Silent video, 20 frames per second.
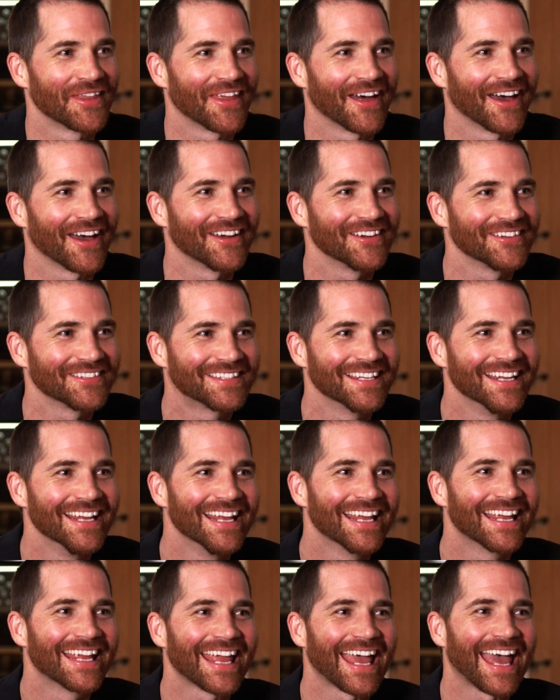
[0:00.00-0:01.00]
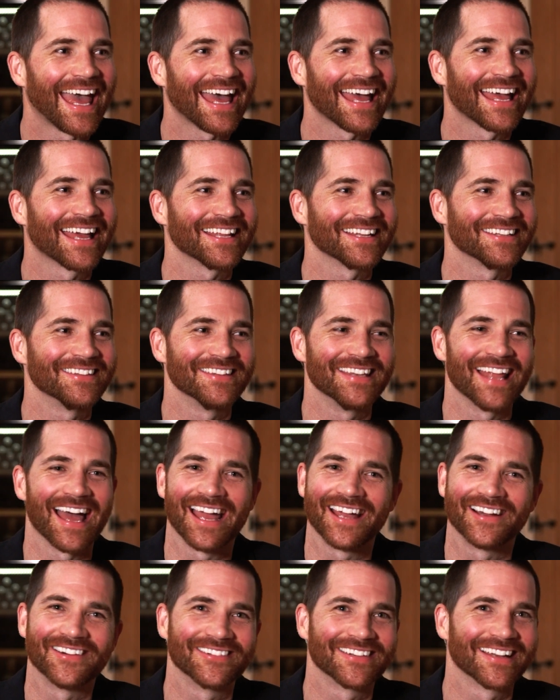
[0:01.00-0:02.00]
of those? Yeah, of course. Yeah.
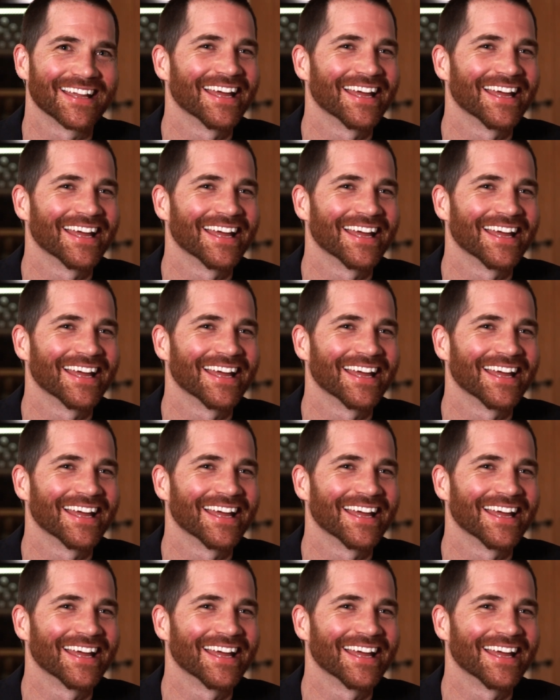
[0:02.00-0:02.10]
Nailed